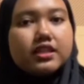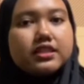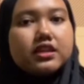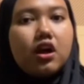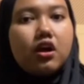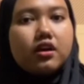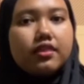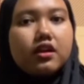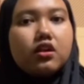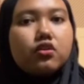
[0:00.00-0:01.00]
the Earth's
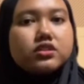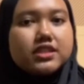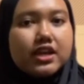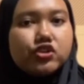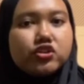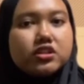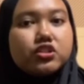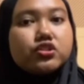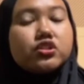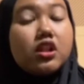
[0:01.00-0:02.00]
rotation
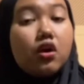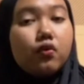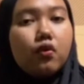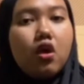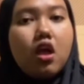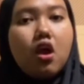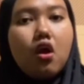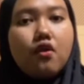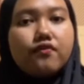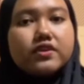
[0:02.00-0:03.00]
to slow
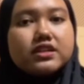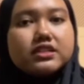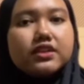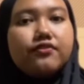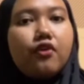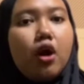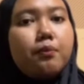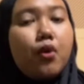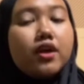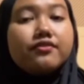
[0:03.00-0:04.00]
over the
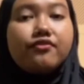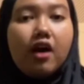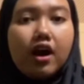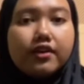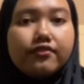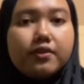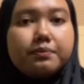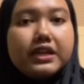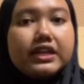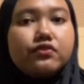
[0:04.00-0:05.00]
4.5
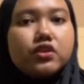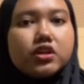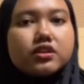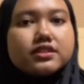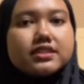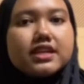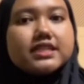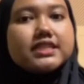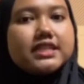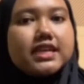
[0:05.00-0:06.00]
billion years
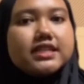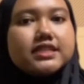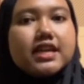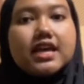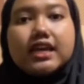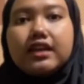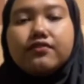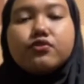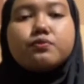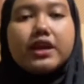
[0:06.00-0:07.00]
since its
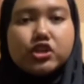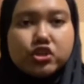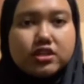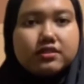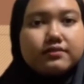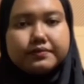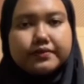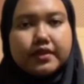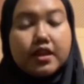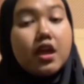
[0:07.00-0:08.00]
formation.
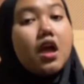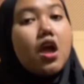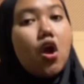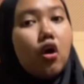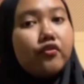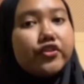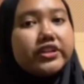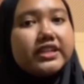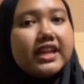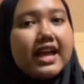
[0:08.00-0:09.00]
Over
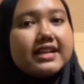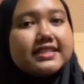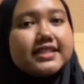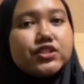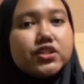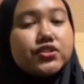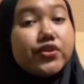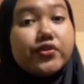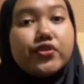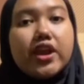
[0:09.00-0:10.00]
the last
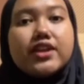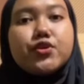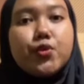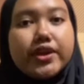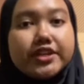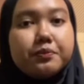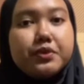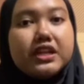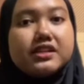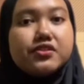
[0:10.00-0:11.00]
620
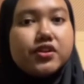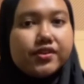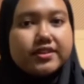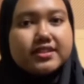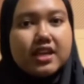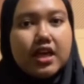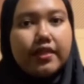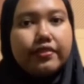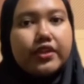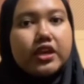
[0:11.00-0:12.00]
million years,
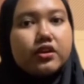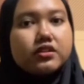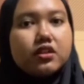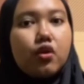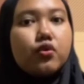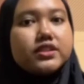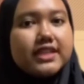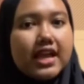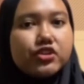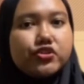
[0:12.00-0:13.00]
the Earth's
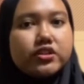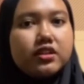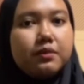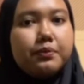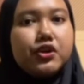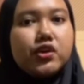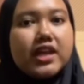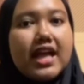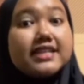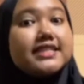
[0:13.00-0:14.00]
rotational period
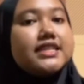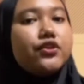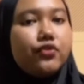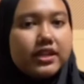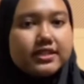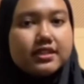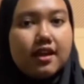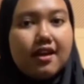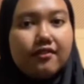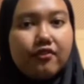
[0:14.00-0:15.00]
has increased
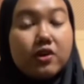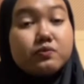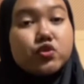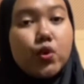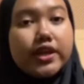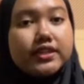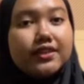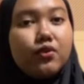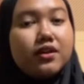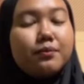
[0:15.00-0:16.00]
from
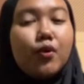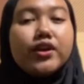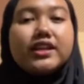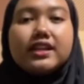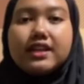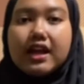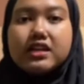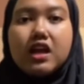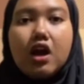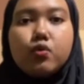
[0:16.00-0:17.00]

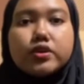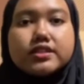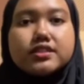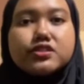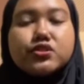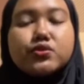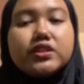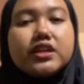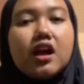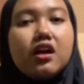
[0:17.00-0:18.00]
21.9 hours to the
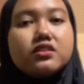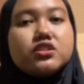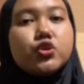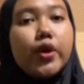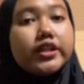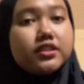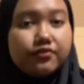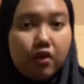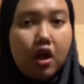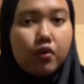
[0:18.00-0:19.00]
current
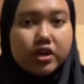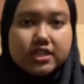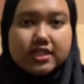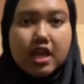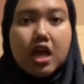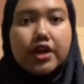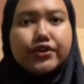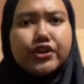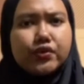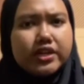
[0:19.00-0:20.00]
24 hours.
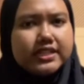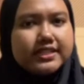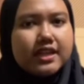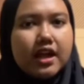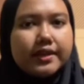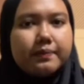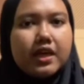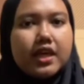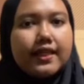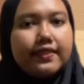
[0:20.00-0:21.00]
During this time,
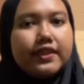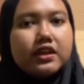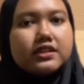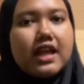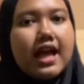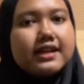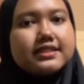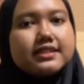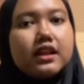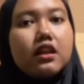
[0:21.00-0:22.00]
the Earth
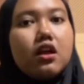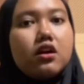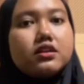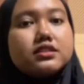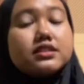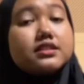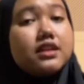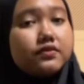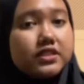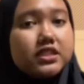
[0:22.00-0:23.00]
has lost
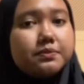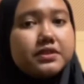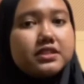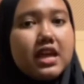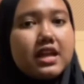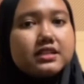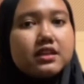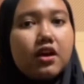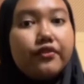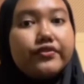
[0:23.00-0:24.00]
70%
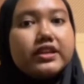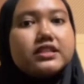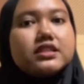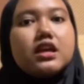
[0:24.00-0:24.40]
of its